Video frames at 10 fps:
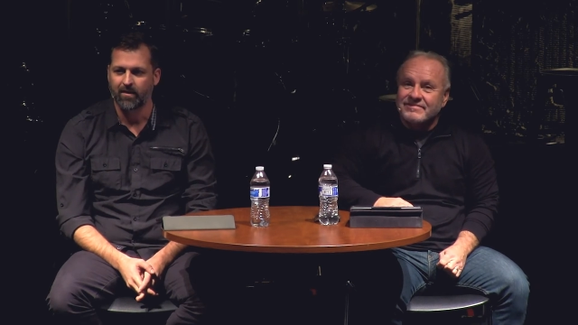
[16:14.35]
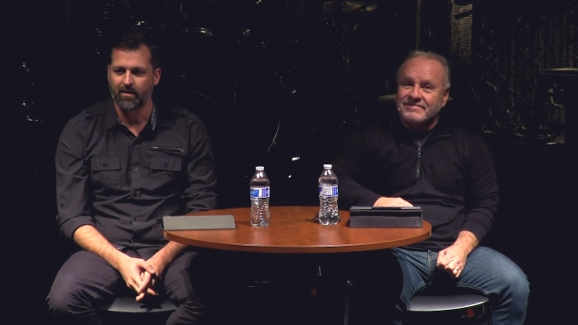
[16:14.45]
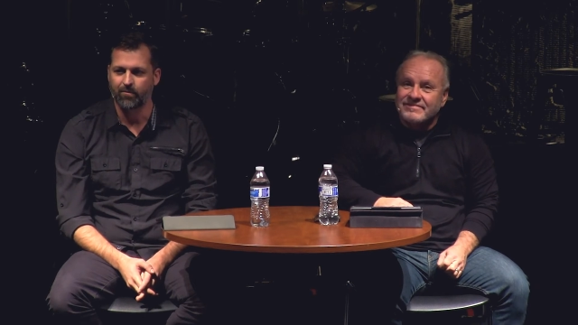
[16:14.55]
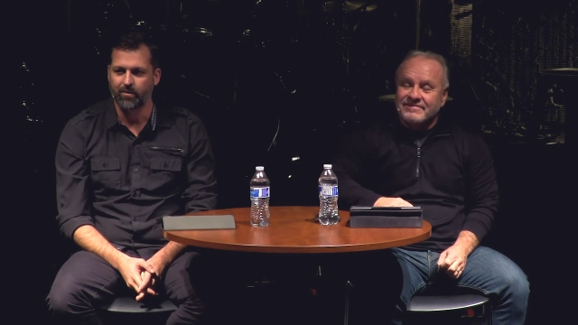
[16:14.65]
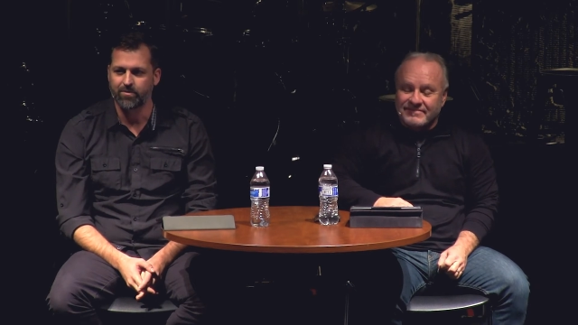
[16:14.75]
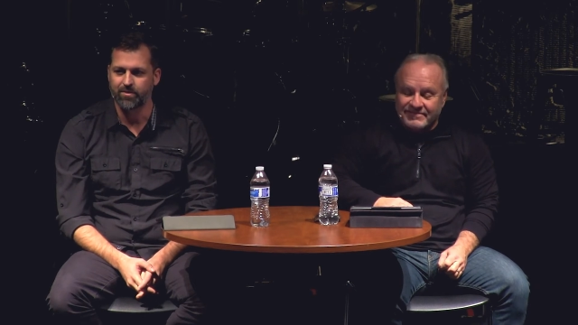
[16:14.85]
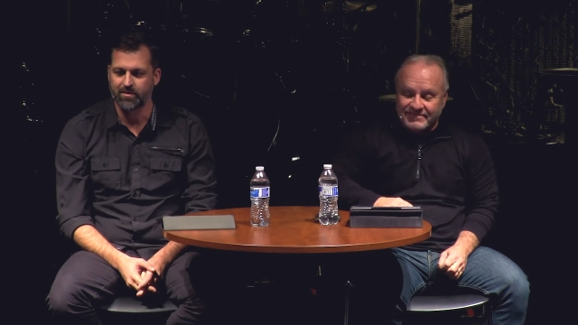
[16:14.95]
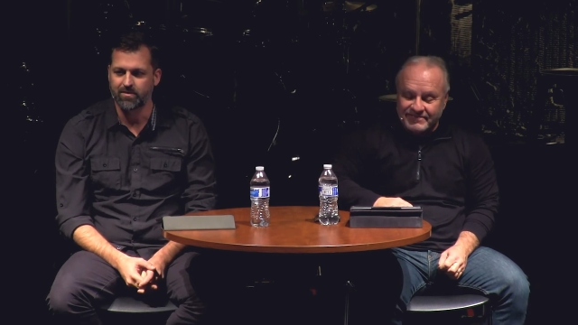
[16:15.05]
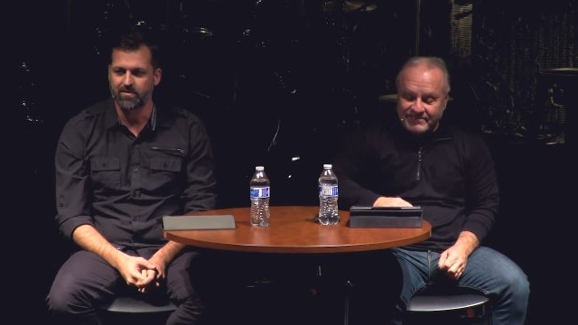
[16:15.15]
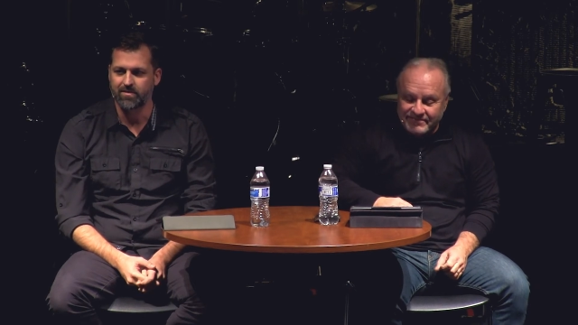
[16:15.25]
Speaker 1: And what
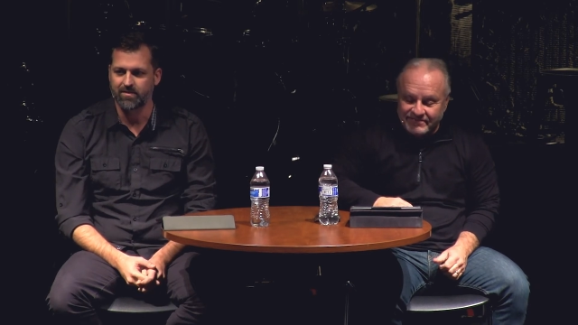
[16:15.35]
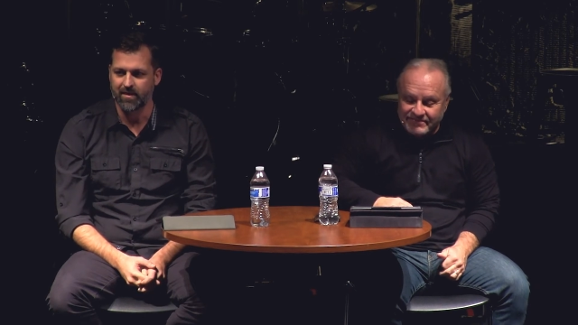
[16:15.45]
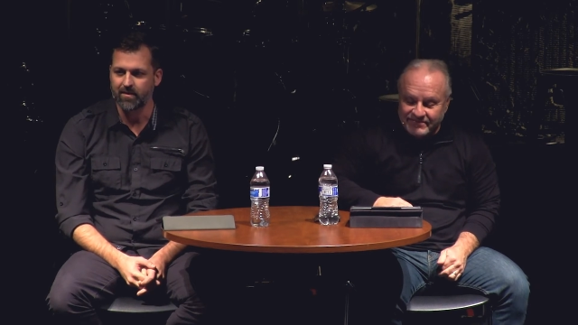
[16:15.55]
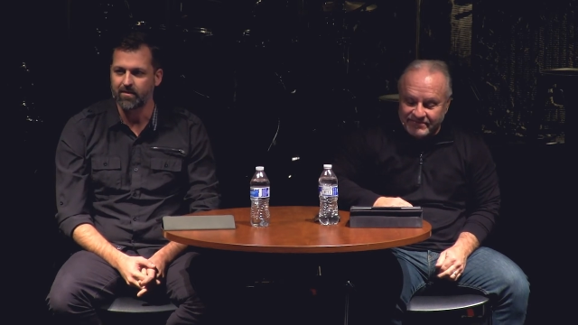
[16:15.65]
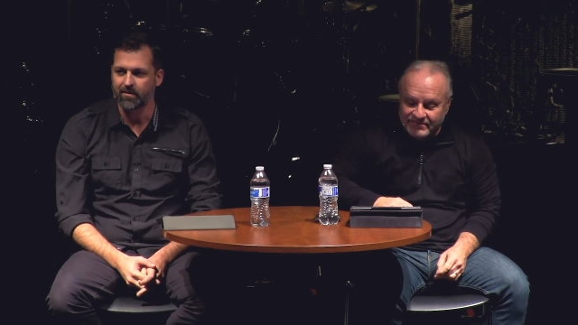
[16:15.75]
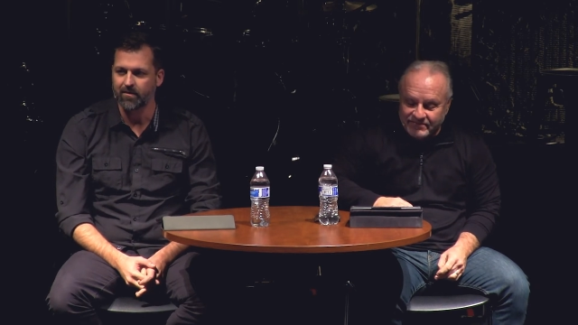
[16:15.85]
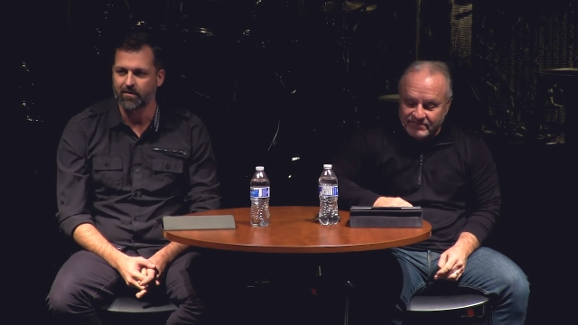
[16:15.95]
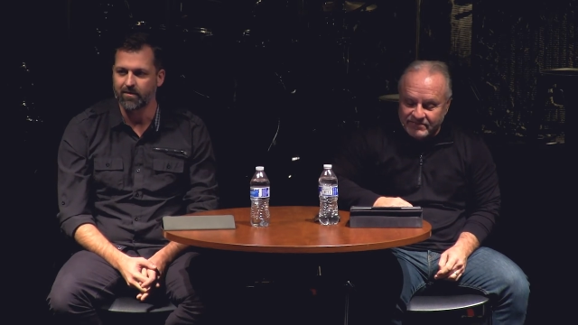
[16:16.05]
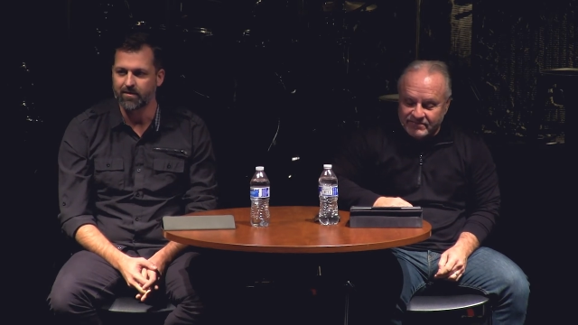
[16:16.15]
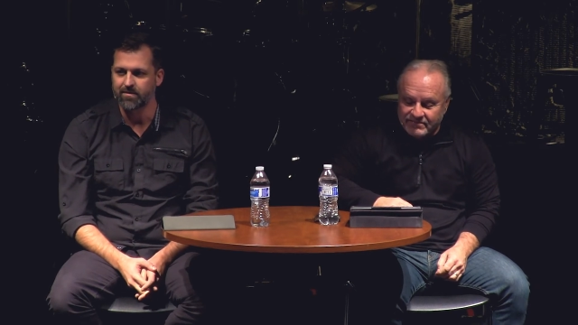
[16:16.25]
Jesus is saying here
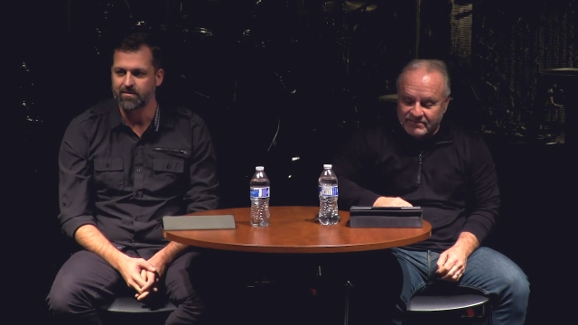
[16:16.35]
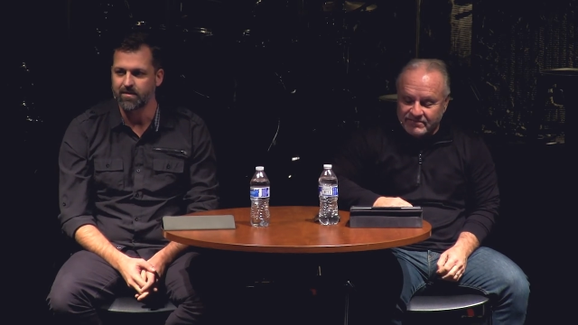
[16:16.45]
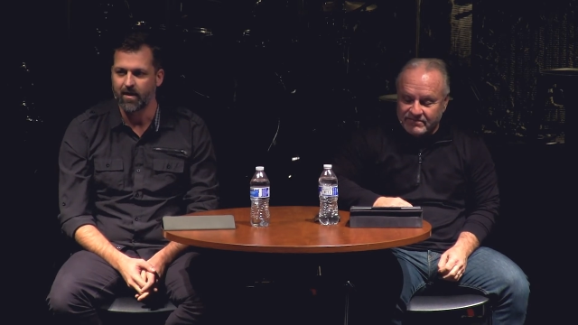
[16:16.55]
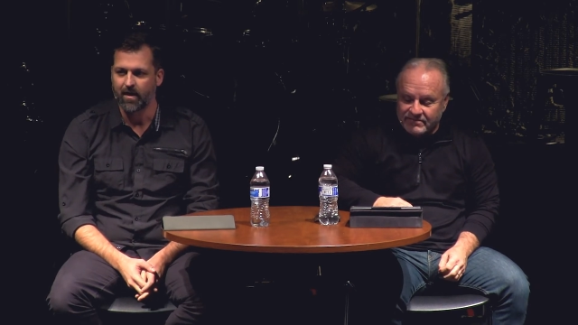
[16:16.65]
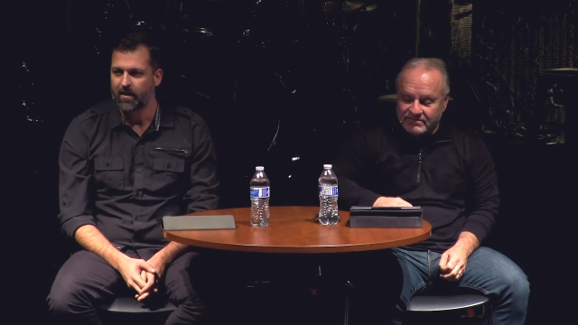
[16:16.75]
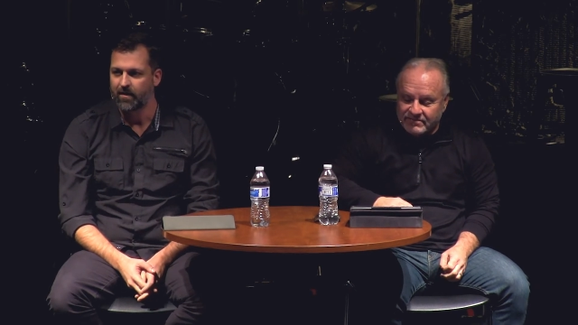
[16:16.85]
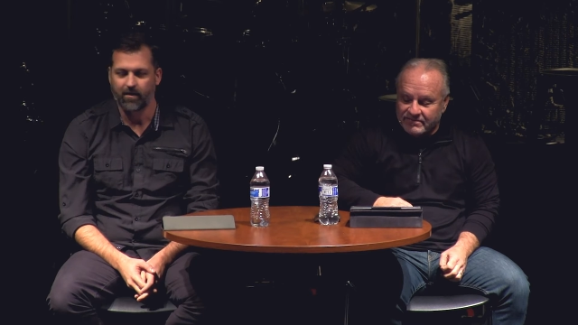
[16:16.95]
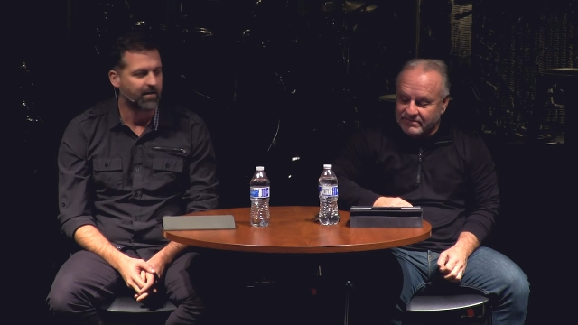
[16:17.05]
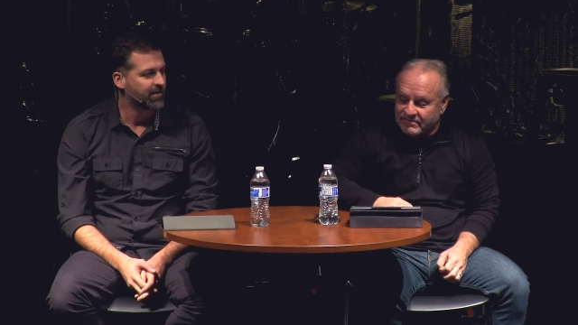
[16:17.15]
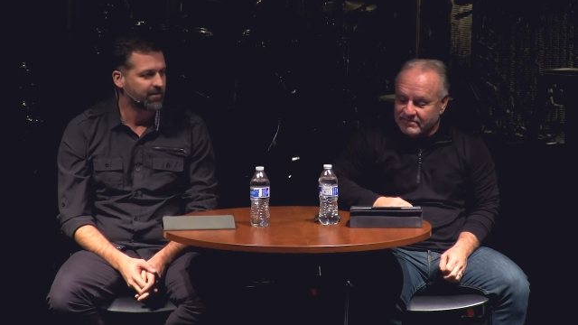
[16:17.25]
is
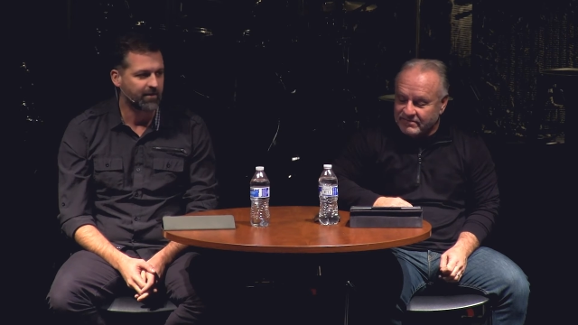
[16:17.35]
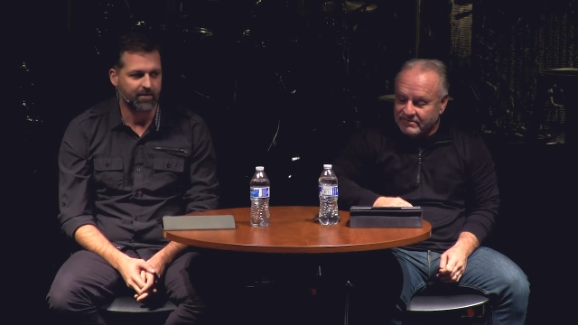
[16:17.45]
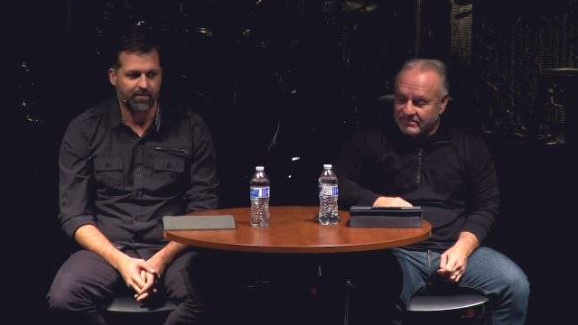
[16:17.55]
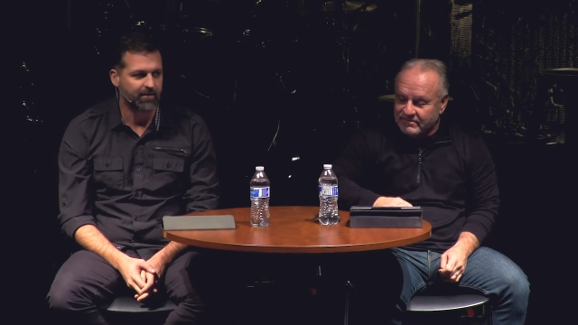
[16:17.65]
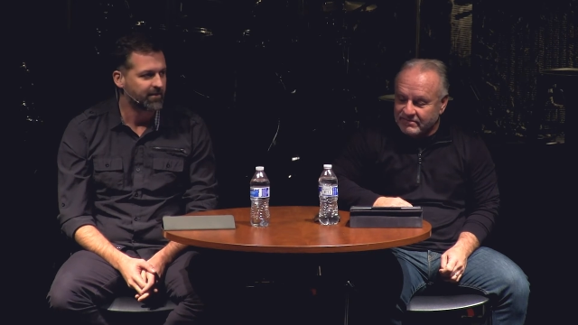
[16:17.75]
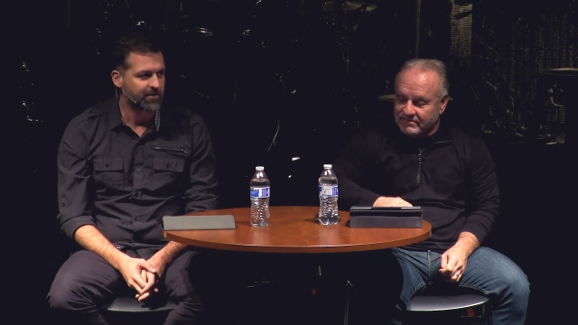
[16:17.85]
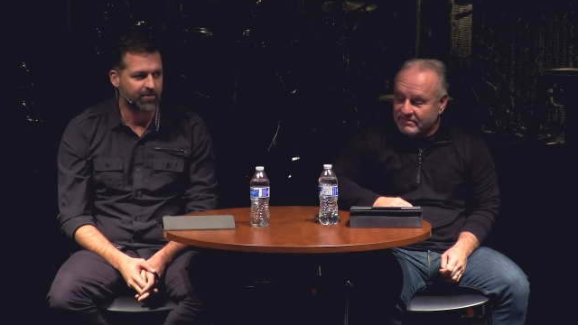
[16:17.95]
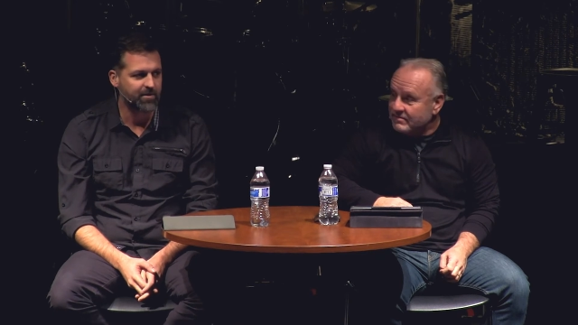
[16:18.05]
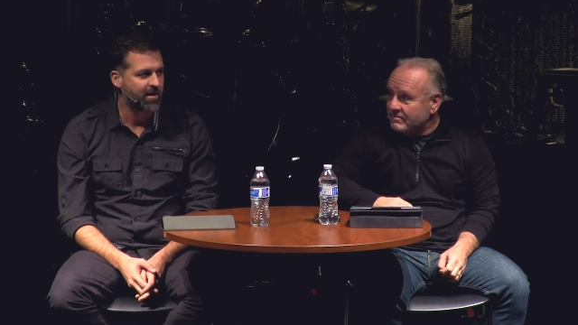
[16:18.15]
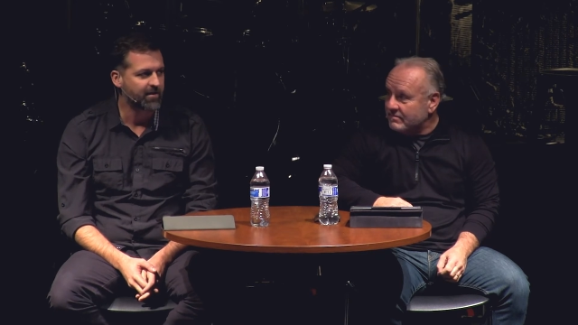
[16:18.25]

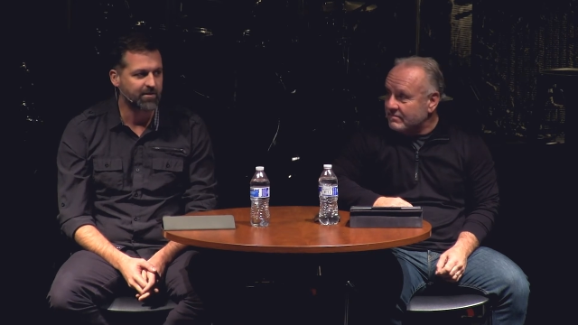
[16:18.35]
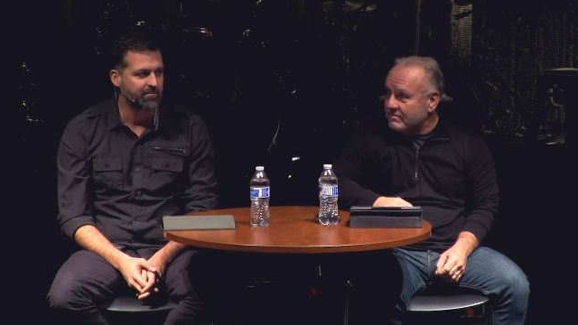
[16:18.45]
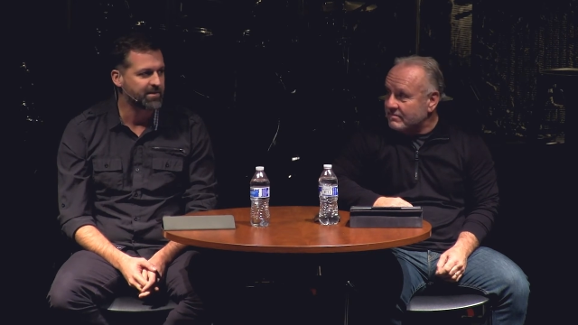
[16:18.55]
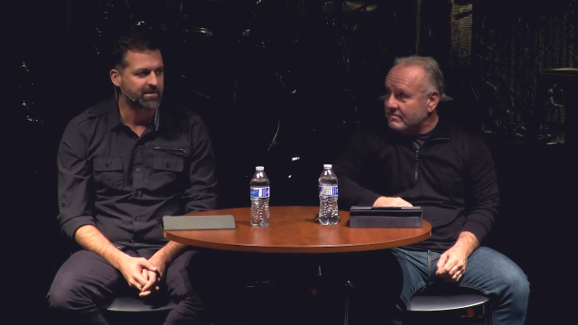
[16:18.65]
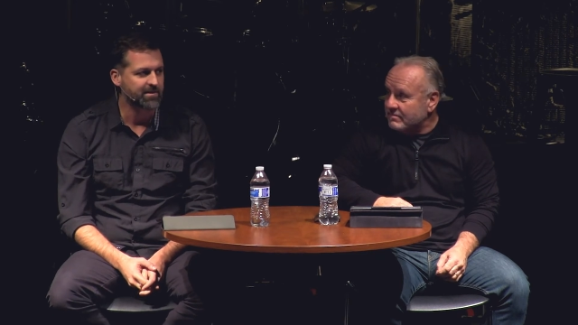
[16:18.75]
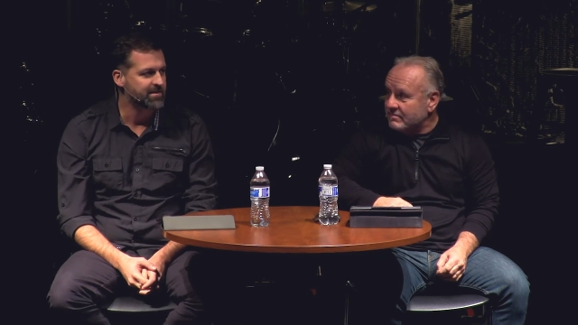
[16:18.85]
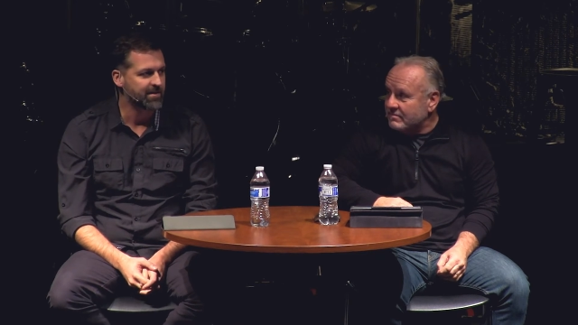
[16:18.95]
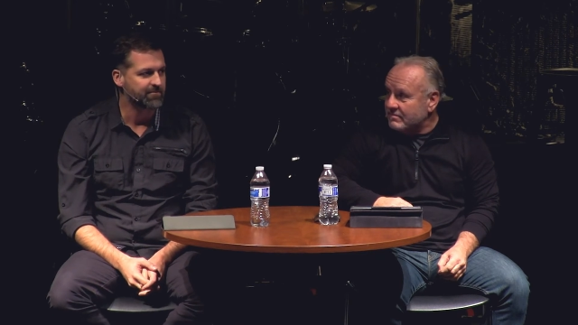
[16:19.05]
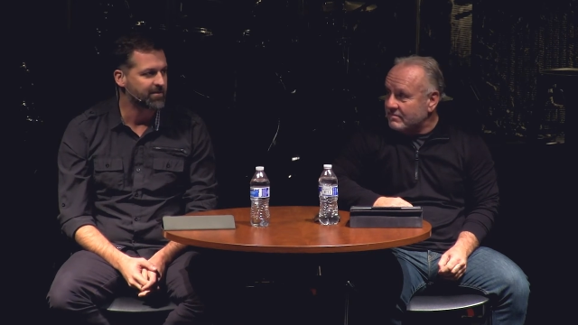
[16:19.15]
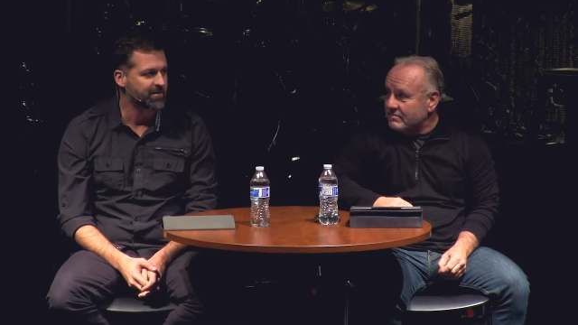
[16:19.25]
you're not going to be
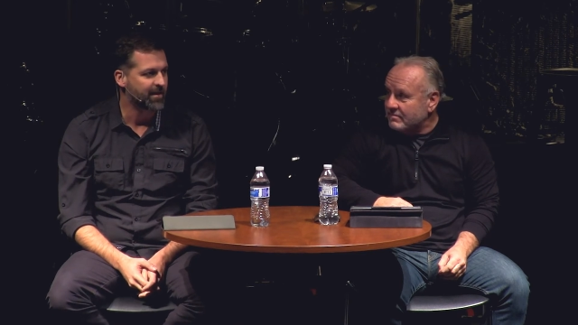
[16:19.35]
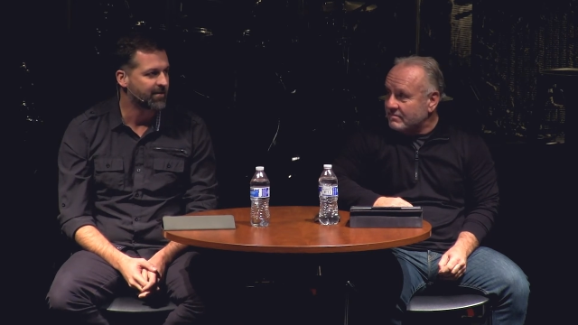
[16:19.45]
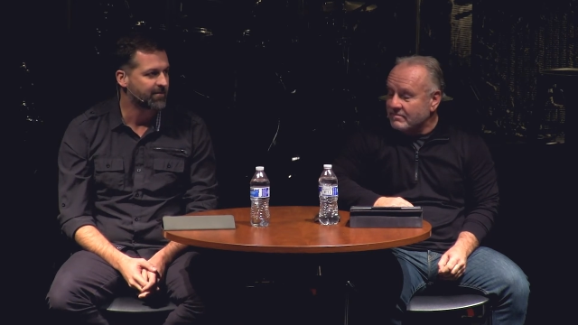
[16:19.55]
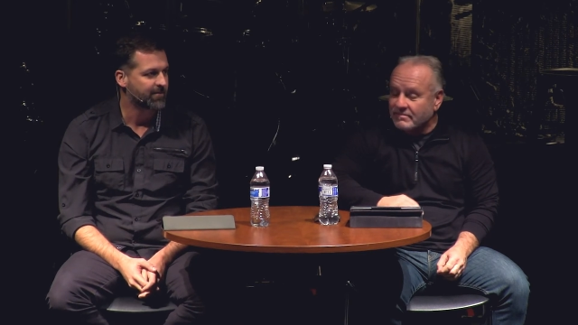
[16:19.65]
content with that.